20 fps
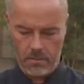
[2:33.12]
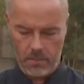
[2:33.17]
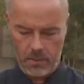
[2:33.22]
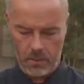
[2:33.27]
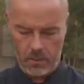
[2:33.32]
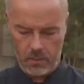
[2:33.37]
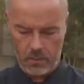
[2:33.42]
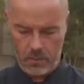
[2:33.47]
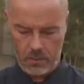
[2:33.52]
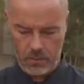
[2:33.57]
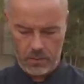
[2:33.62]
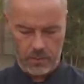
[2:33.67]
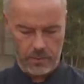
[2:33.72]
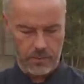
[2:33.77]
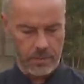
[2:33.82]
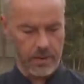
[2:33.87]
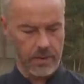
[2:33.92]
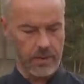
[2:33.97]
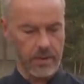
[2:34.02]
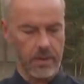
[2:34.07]
lose or
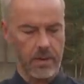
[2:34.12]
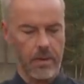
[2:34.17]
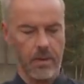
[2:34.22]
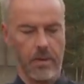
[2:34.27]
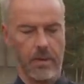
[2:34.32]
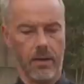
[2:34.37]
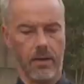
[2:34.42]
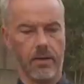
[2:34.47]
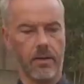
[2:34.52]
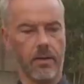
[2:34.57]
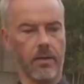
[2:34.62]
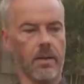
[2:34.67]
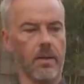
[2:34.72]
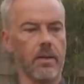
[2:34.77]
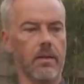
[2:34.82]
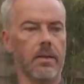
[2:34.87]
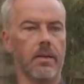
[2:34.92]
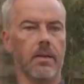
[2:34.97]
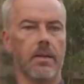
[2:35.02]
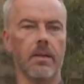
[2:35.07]
miss anything. So
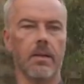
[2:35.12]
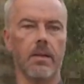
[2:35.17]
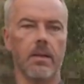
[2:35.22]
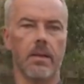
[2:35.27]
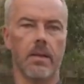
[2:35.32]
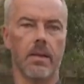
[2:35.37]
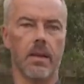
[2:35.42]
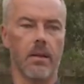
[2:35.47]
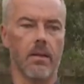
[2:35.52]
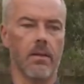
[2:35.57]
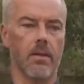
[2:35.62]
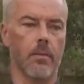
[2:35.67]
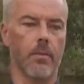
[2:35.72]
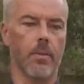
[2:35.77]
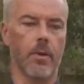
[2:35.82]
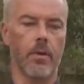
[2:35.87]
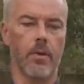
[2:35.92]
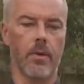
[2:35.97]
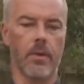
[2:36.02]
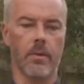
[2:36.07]
this is how the
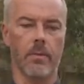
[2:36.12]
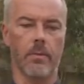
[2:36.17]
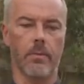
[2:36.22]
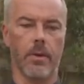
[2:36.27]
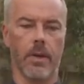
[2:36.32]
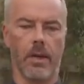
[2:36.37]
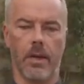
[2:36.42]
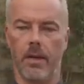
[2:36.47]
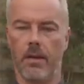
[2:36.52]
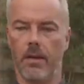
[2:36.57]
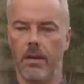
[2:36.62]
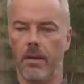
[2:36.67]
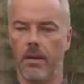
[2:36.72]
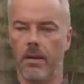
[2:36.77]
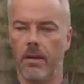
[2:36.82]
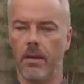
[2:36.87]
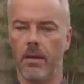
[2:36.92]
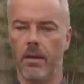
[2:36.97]
bow is packed.